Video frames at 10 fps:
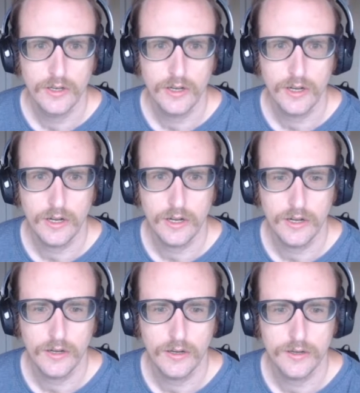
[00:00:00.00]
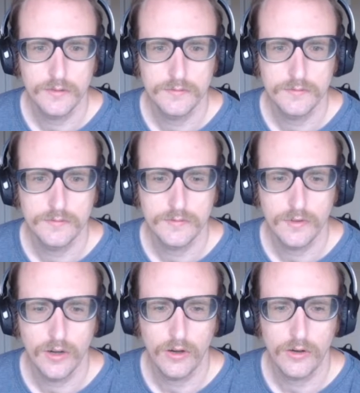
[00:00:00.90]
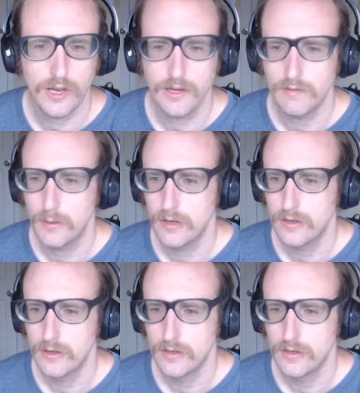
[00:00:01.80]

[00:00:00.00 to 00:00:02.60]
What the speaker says: oh, okay, never mind.